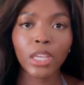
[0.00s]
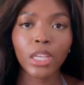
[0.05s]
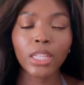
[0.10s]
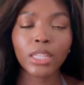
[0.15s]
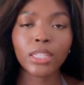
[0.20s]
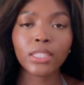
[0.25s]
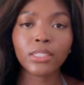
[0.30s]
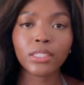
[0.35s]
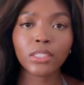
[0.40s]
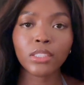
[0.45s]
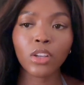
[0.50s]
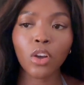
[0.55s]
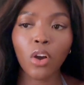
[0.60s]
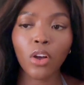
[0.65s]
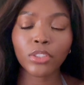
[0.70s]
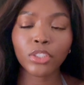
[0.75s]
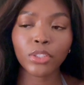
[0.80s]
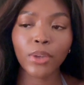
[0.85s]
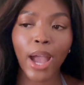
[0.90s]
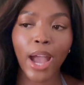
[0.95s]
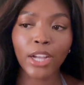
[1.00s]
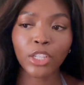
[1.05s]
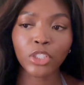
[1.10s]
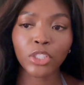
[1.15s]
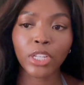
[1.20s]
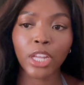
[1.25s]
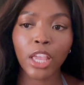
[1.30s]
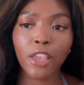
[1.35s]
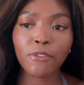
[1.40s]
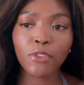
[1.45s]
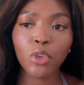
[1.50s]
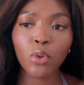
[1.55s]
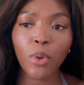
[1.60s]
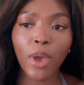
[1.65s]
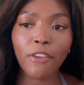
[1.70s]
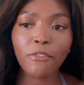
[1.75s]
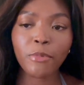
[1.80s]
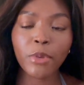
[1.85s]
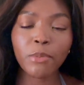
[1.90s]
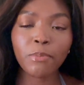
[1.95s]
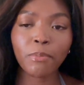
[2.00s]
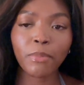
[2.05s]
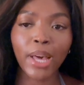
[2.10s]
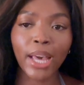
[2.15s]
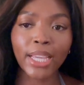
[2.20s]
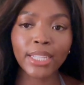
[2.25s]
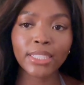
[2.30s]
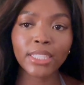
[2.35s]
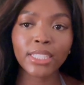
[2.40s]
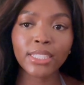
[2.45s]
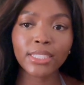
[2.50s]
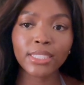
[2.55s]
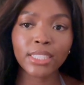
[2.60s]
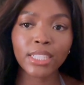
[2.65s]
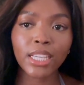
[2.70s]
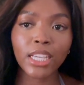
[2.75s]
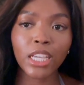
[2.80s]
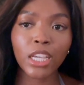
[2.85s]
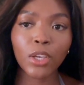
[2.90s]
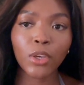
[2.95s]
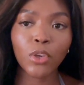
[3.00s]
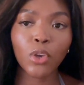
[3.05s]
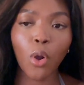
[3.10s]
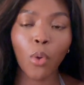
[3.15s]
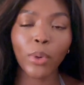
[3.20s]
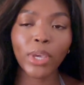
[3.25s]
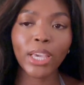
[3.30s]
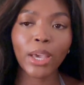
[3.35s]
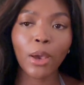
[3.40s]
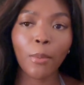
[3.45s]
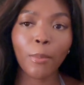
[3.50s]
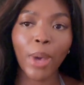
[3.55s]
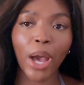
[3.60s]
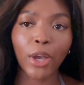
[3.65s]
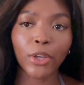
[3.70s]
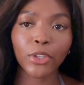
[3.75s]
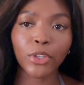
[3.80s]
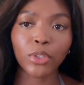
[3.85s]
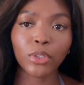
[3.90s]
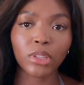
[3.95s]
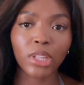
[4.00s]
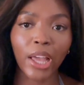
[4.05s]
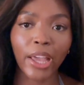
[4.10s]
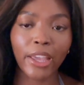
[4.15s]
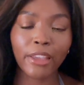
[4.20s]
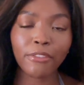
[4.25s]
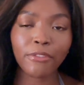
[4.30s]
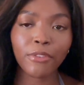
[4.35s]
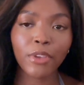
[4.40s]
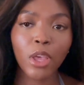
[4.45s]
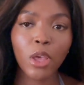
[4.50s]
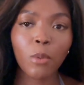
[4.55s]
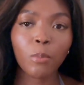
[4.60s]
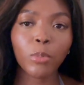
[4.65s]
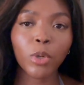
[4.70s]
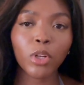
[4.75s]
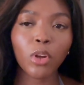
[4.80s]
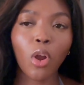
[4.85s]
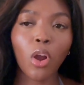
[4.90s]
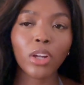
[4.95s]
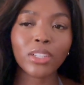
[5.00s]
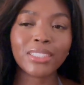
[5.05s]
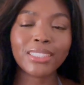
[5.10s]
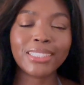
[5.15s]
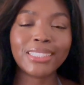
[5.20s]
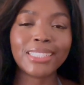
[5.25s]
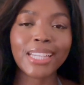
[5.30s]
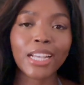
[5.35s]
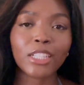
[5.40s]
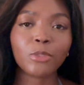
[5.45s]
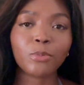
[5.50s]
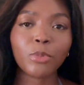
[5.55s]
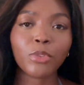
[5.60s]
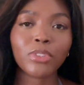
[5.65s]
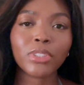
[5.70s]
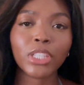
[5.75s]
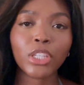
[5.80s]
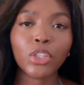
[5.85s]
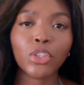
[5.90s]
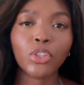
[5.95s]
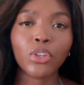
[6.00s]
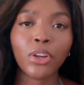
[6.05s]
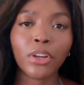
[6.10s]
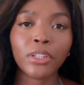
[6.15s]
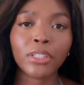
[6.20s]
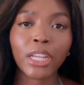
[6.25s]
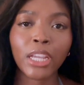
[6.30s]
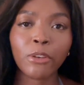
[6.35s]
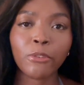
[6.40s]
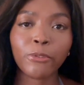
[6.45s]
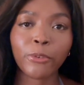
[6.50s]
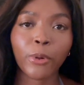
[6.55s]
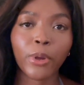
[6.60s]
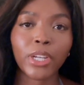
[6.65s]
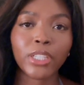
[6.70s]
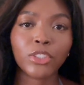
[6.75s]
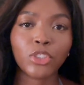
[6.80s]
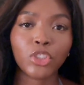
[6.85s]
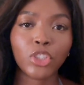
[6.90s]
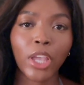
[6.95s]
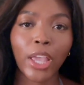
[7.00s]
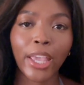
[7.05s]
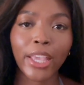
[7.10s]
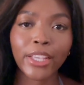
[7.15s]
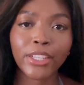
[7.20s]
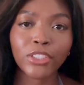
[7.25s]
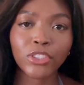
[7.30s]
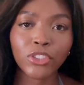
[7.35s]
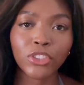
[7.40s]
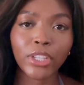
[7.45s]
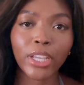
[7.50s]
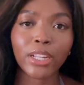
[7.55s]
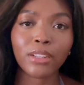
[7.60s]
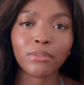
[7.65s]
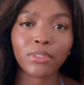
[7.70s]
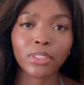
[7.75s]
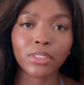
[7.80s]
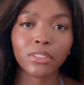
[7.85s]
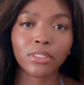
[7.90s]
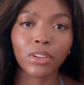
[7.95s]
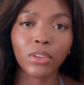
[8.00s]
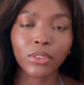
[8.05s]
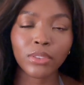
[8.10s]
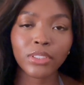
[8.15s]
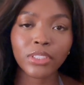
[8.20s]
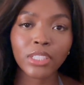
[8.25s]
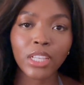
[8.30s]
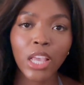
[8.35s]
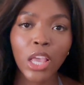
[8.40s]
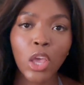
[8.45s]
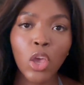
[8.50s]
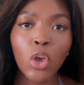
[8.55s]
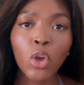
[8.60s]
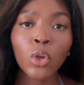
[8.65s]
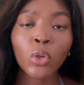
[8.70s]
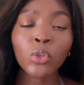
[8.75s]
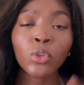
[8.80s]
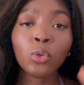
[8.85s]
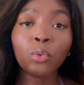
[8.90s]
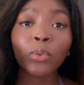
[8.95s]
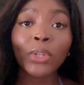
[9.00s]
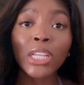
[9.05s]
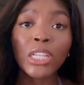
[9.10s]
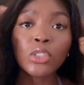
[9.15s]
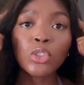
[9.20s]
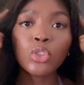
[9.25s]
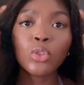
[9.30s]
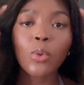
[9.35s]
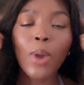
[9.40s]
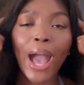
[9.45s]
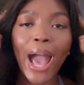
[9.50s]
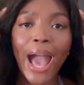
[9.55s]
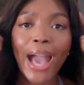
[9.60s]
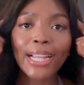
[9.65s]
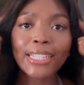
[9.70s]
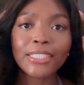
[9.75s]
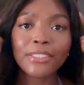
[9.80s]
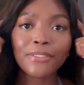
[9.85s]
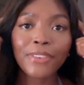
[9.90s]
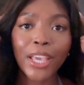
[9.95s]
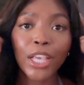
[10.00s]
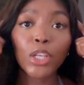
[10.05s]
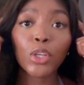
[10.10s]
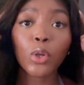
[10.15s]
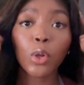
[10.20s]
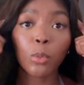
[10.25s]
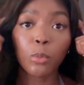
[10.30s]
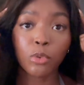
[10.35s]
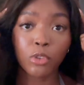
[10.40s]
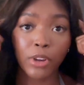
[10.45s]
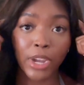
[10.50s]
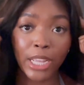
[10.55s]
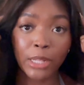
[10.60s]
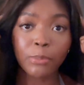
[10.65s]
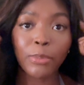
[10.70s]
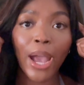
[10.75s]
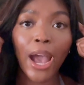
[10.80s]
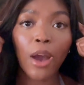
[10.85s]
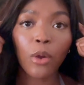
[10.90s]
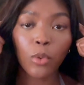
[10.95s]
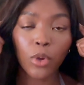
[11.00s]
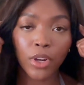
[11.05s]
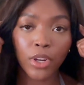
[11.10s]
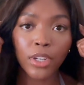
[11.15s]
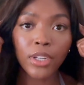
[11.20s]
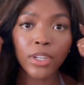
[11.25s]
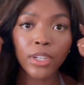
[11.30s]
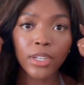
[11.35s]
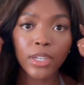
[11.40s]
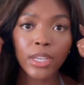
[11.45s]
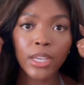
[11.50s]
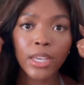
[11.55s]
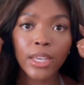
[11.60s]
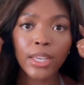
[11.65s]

This is a call to action. If you have been mindlessly going about your life, but are desperately yearning for a change in results, you need to activate your brain power